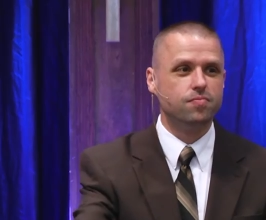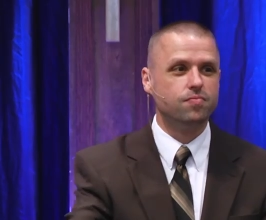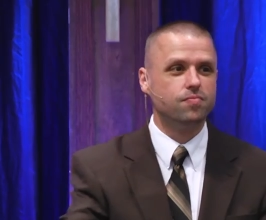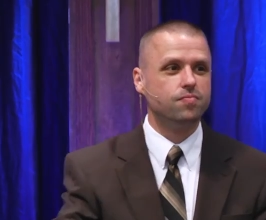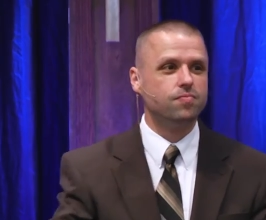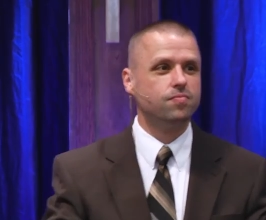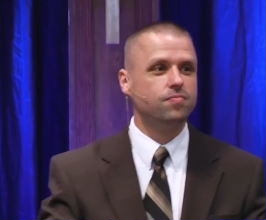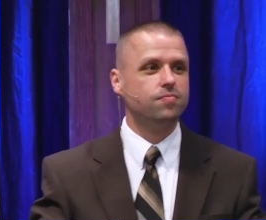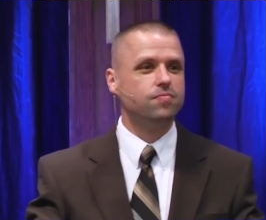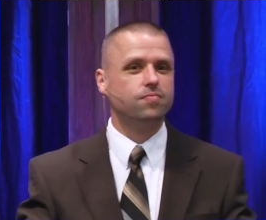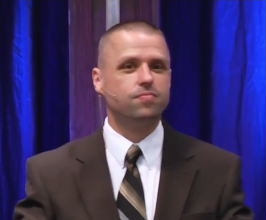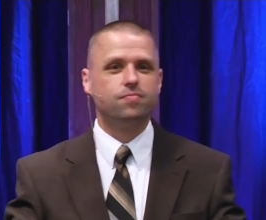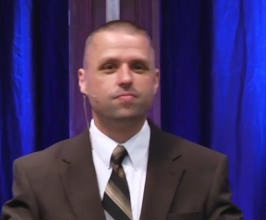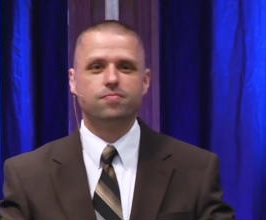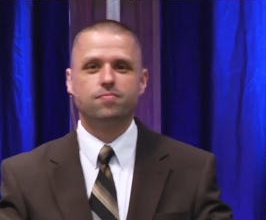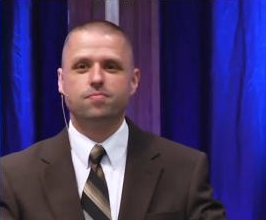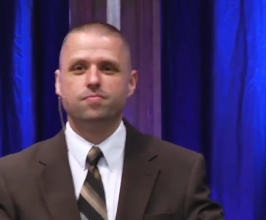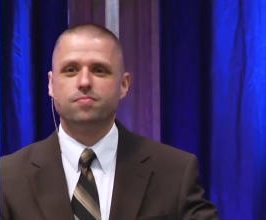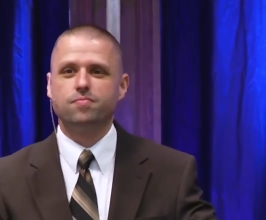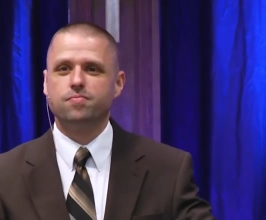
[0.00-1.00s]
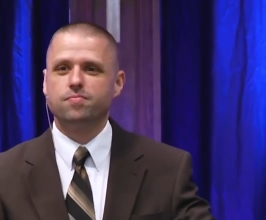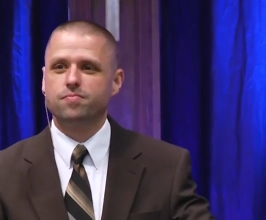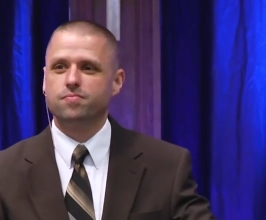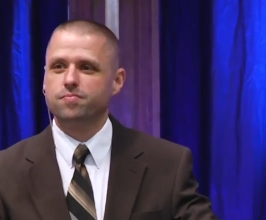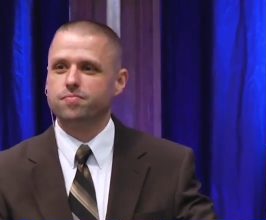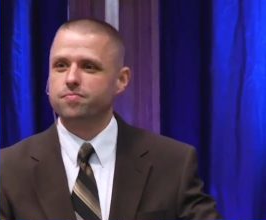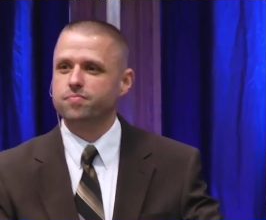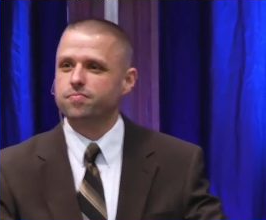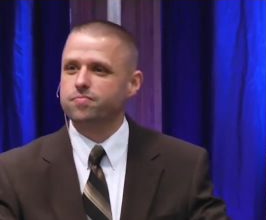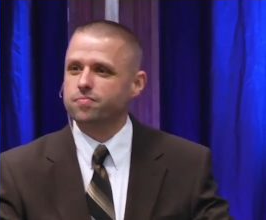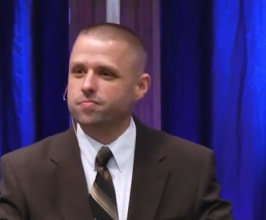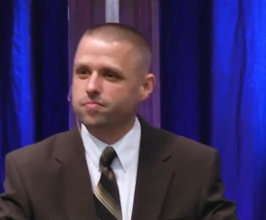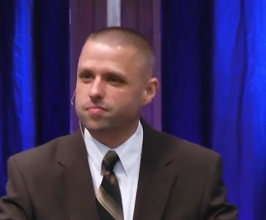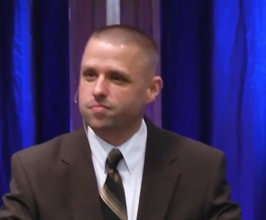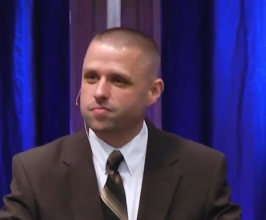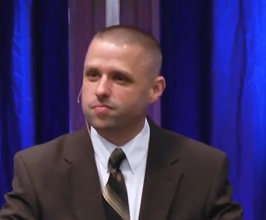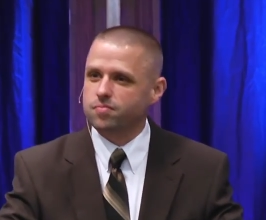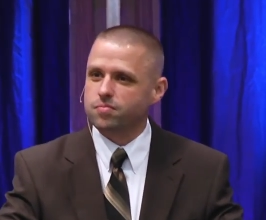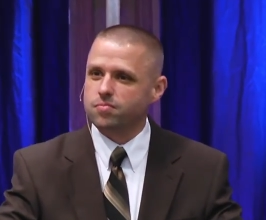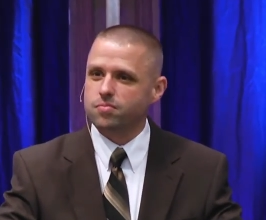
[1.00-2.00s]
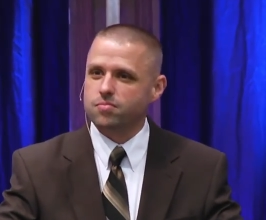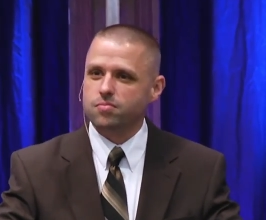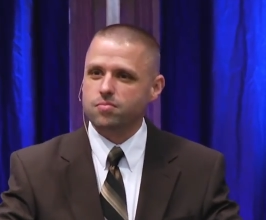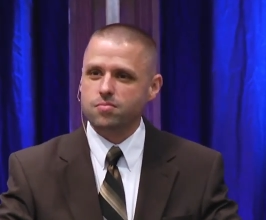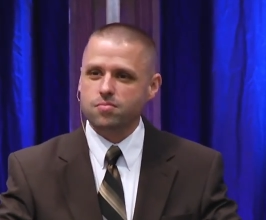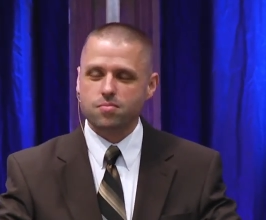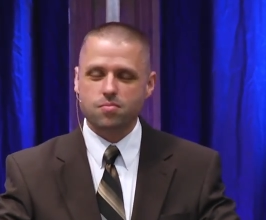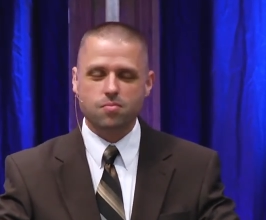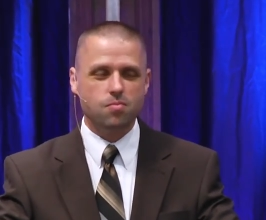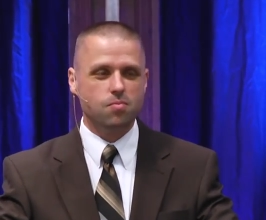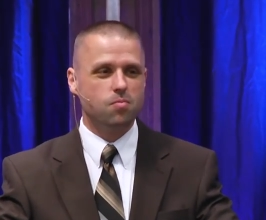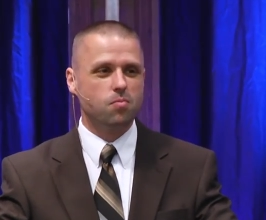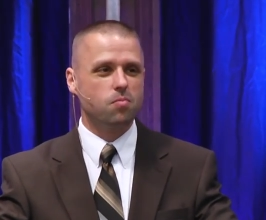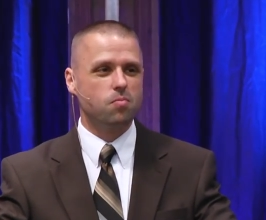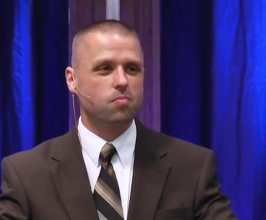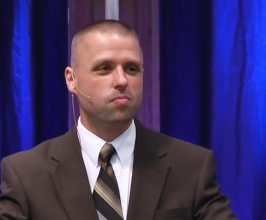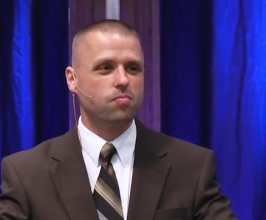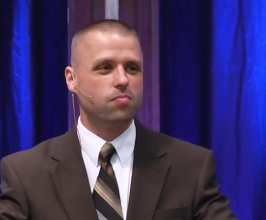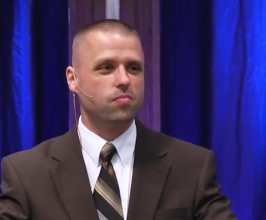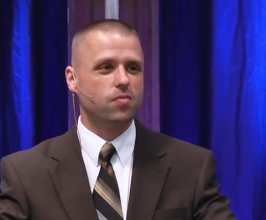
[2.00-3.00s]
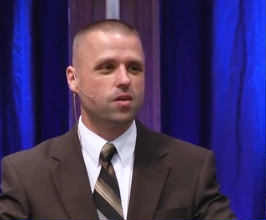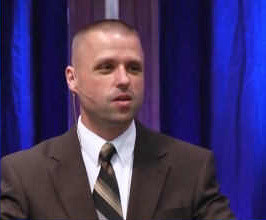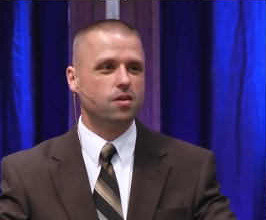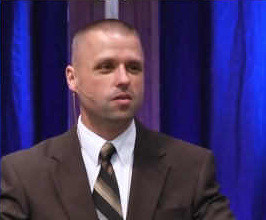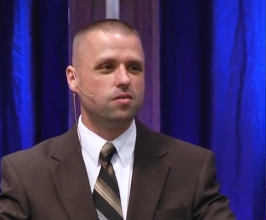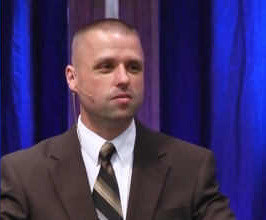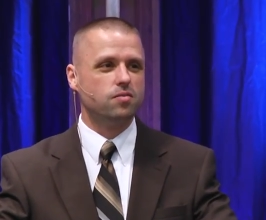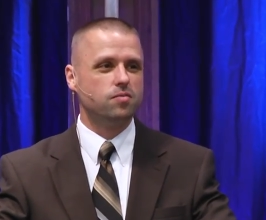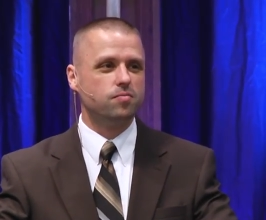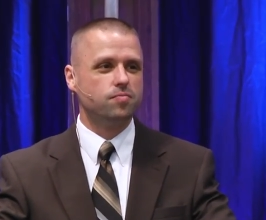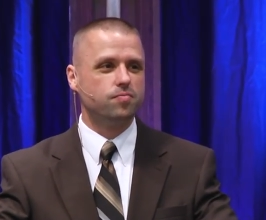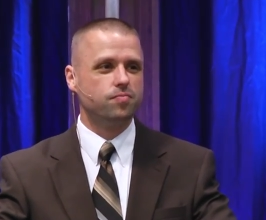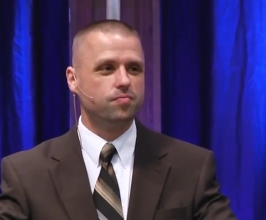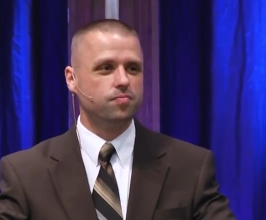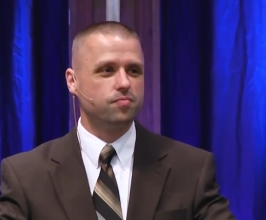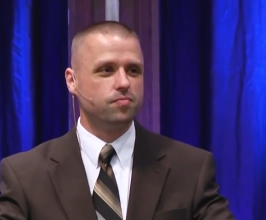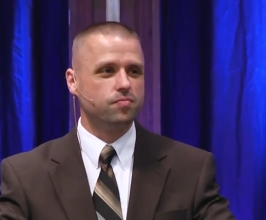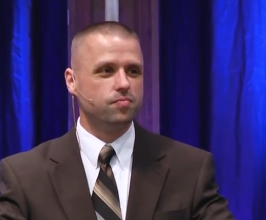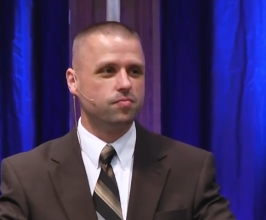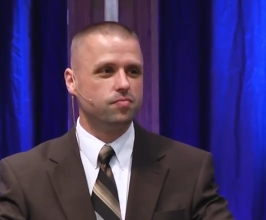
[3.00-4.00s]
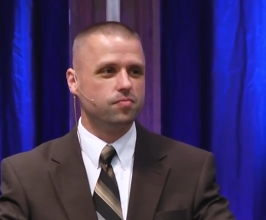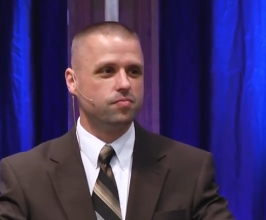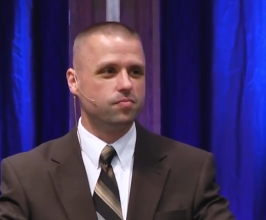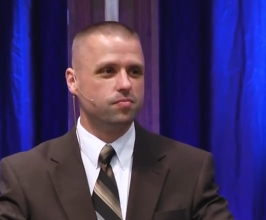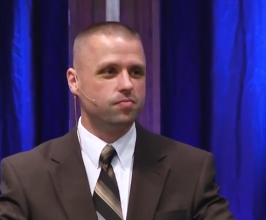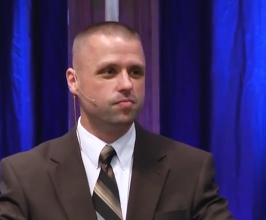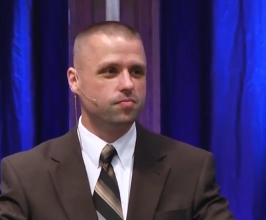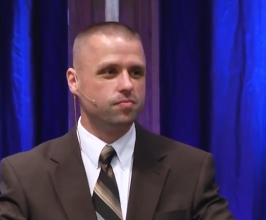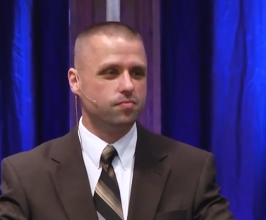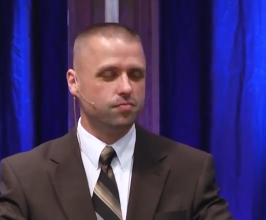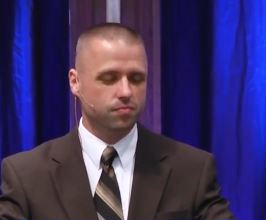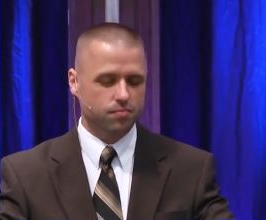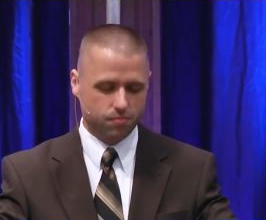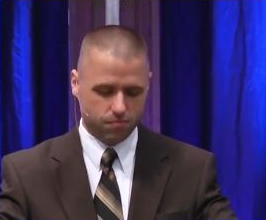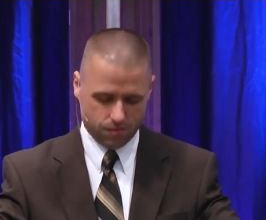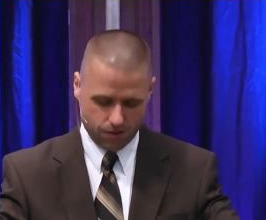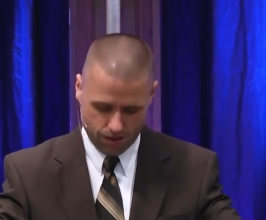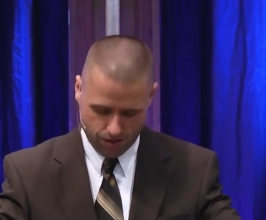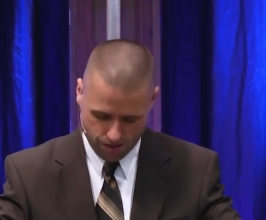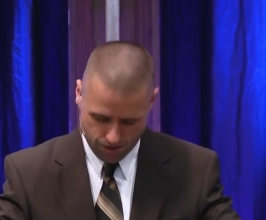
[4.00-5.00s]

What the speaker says: Nobody speaks.